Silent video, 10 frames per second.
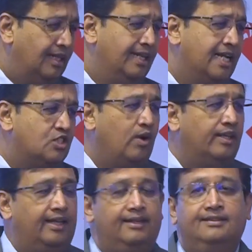that's
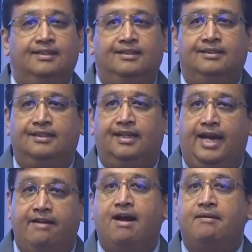one thing.
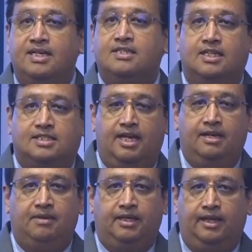Environment
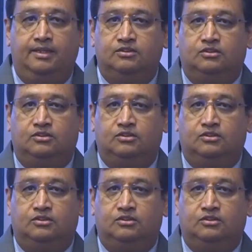sustainability.